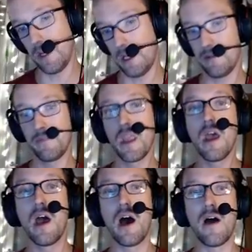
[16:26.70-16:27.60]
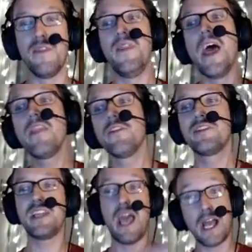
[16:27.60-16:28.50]
had. Then
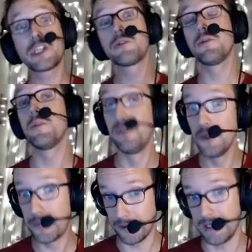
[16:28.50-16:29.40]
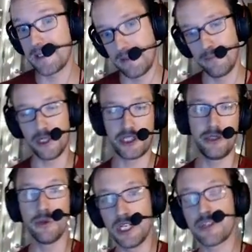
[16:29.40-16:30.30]
there's the actual blueprint, which
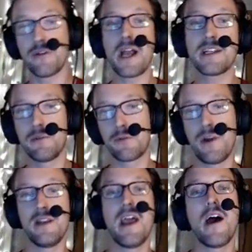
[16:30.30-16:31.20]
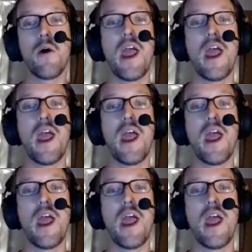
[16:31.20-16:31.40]
you are interacting with right now,